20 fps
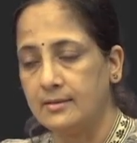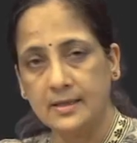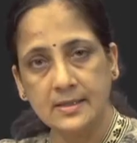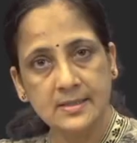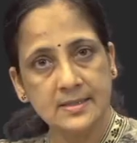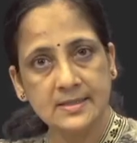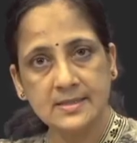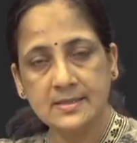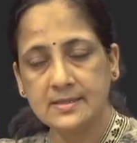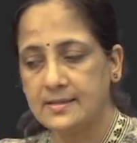
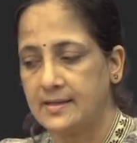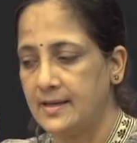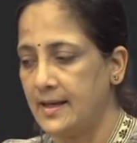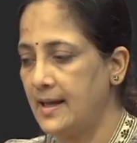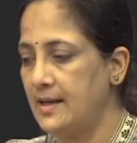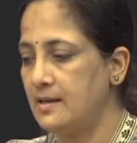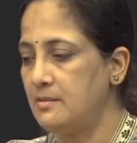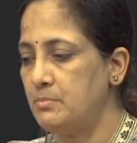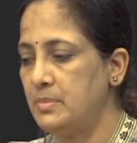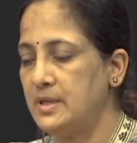This
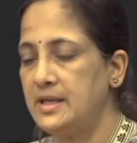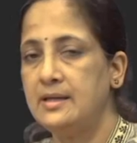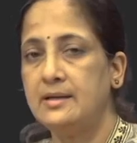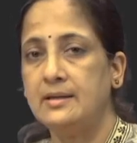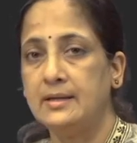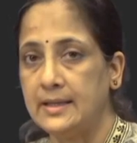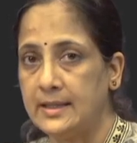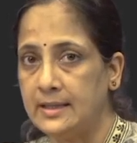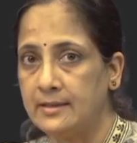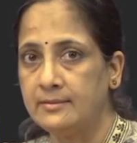can be
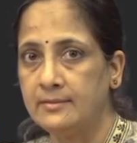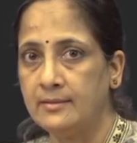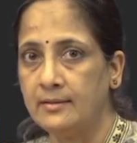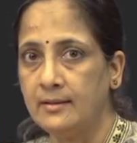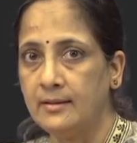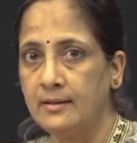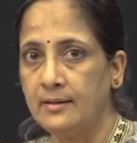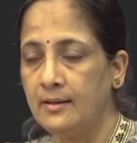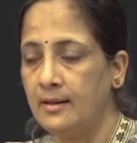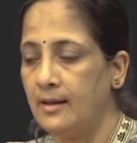
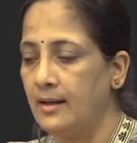lethal